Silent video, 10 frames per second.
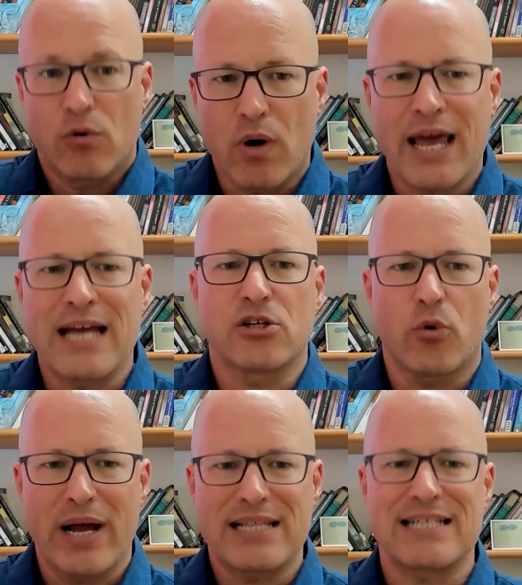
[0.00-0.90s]
Again, to
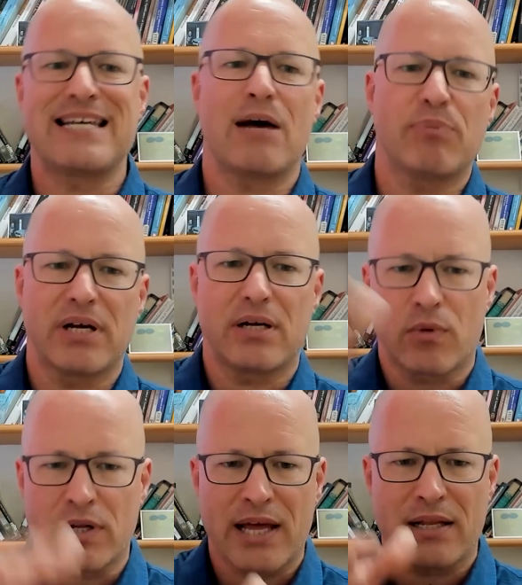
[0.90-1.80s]
create the template
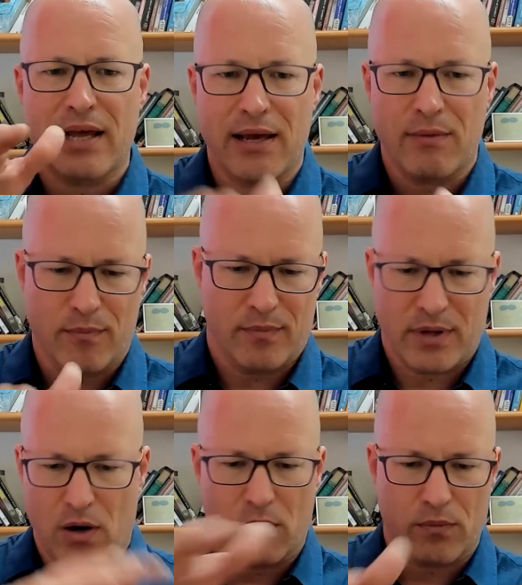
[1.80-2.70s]
where then they, you
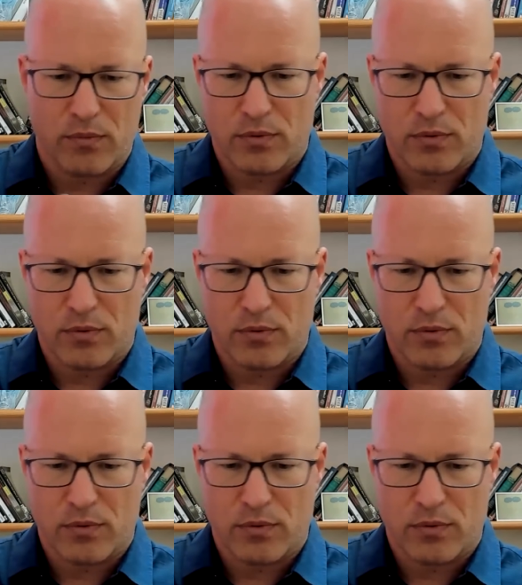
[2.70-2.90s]
know,